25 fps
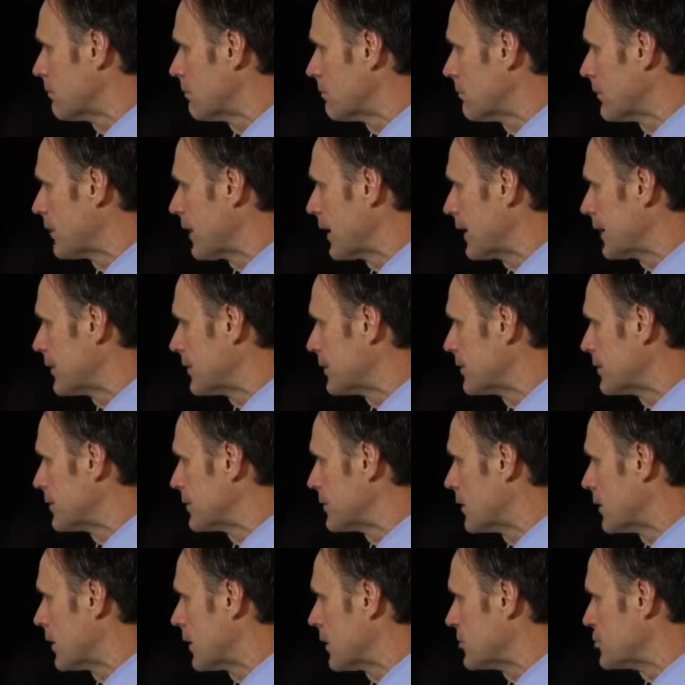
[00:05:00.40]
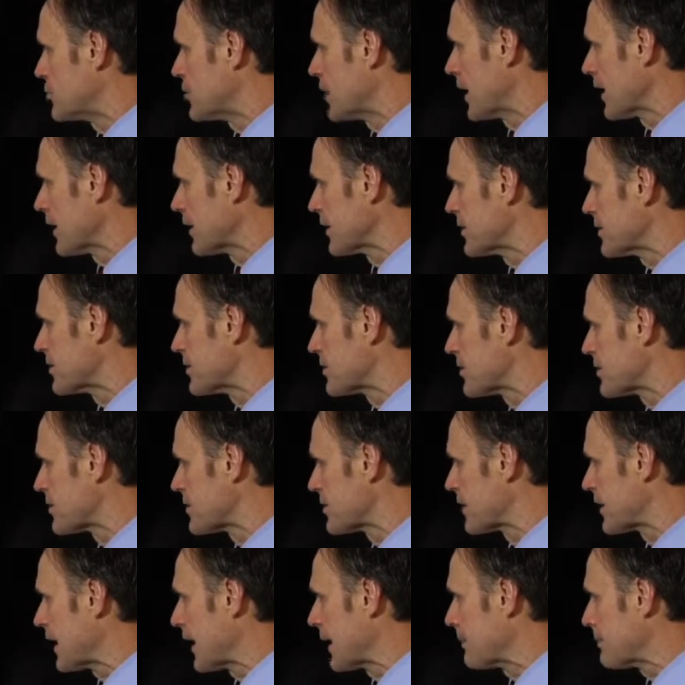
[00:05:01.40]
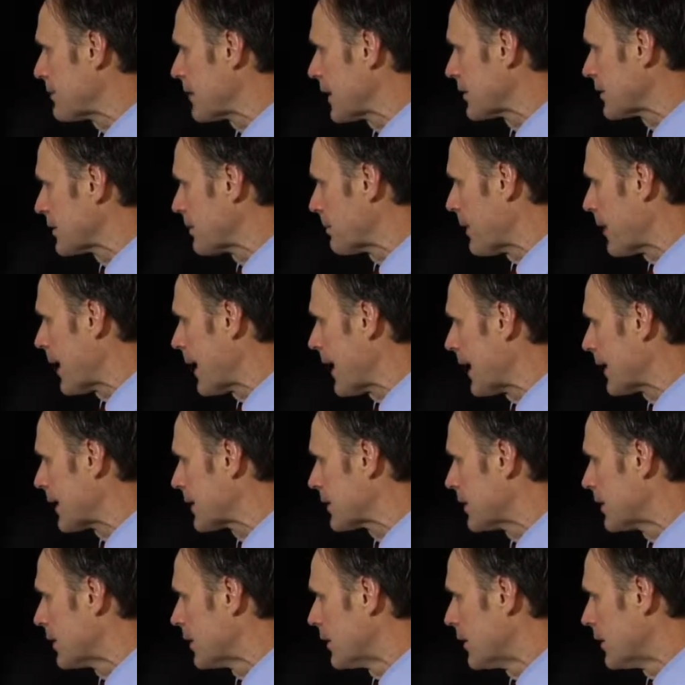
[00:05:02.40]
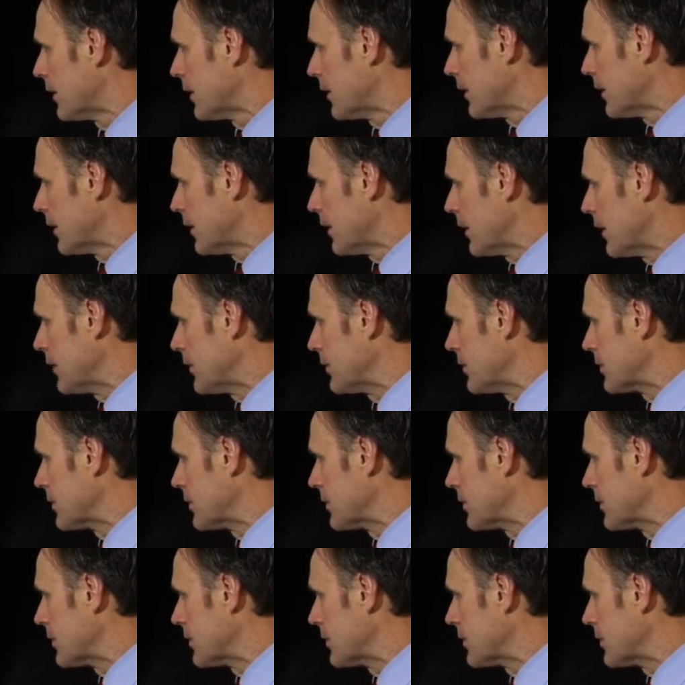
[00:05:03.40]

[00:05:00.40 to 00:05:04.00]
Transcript: That jelly has escaped out the back, and